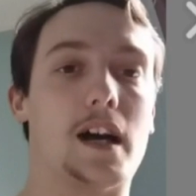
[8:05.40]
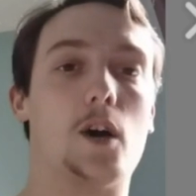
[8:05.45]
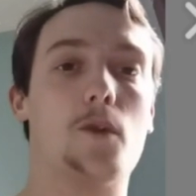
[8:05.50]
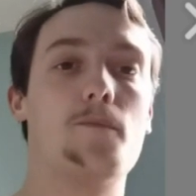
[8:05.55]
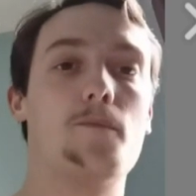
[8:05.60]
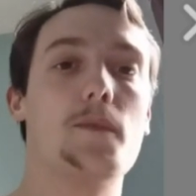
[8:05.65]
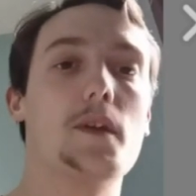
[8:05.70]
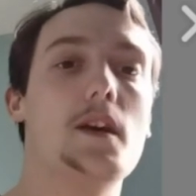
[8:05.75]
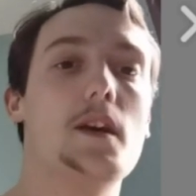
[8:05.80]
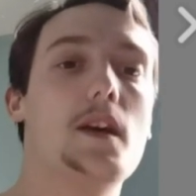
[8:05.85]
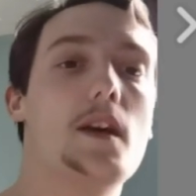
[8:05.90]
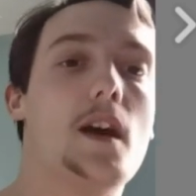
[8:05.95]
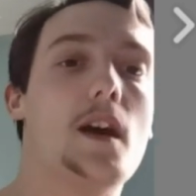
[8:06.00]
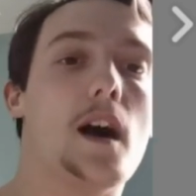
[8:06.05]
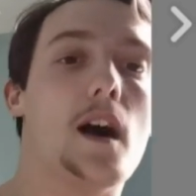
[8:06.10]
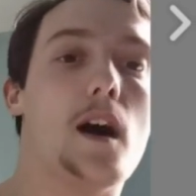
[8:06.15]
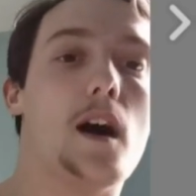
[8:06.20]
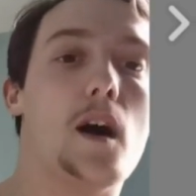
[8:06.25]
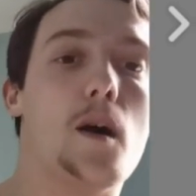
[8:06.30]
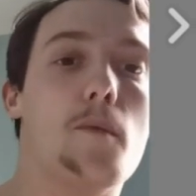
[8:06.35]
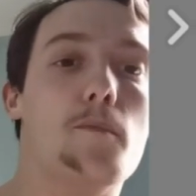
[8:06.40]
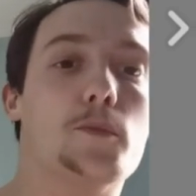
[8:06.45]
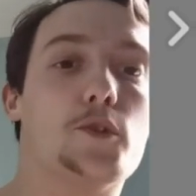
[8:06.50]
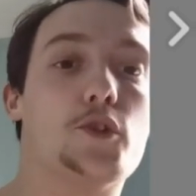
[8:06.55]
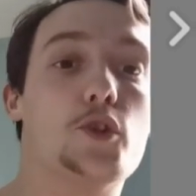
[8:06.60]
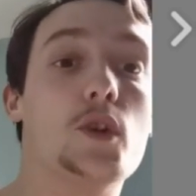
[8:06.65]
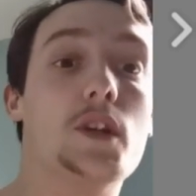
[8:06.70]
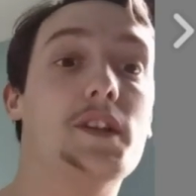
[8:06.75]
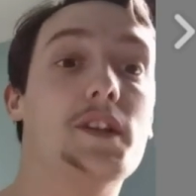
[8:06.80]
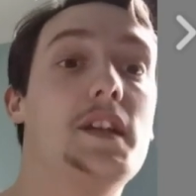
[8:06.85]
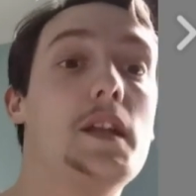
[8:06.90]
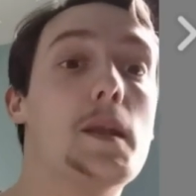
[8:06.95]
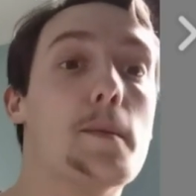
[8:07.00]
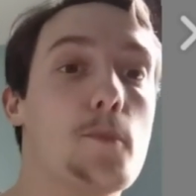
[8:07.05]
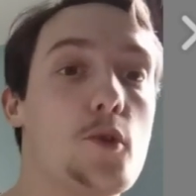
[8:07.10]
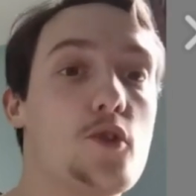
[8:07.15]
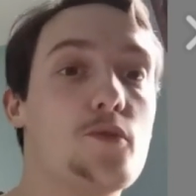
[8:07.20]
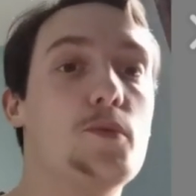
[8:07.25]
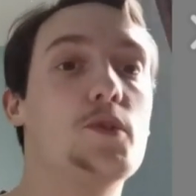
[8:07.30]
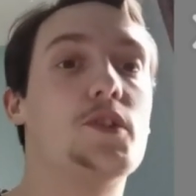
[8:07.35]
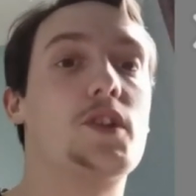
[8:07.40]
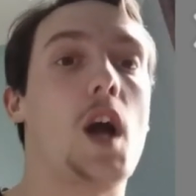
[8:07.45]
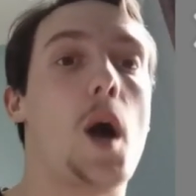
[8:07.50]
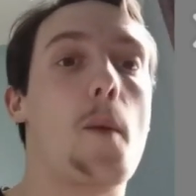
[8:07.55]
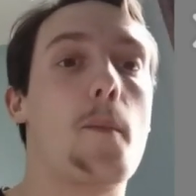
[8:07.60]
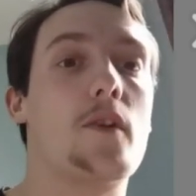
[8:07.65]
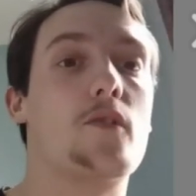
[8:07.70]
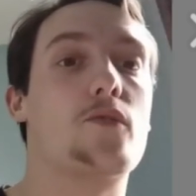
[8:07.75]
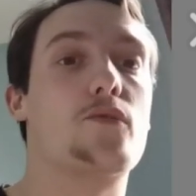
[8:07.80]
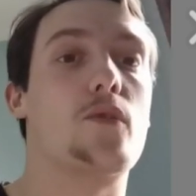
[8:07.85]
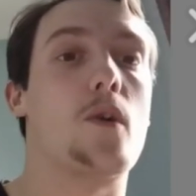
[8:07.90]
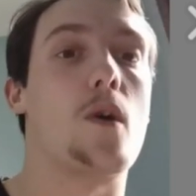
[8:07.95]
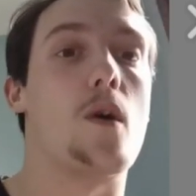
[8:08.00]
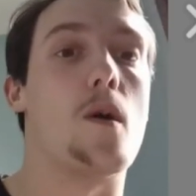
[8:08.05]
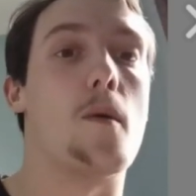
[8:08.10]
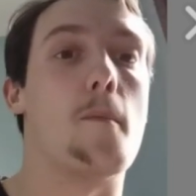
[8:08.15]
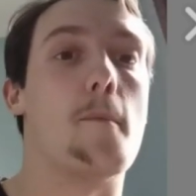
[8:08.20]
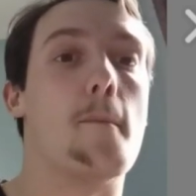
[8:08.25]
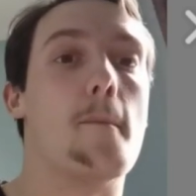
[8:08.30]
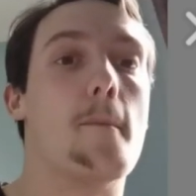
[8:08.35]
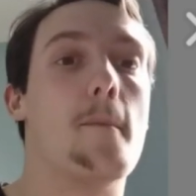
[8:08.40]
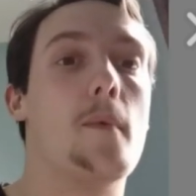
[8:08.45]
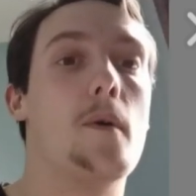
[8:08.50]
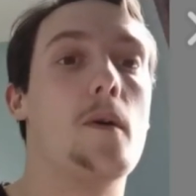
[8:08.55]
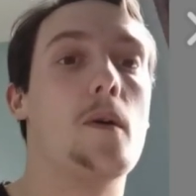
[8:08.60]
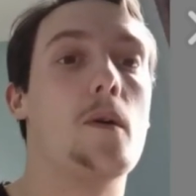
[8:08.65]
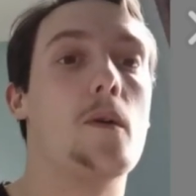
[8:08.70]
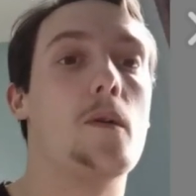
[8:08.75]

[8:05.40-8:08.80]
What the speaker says: delt. So you can see the movement's coming from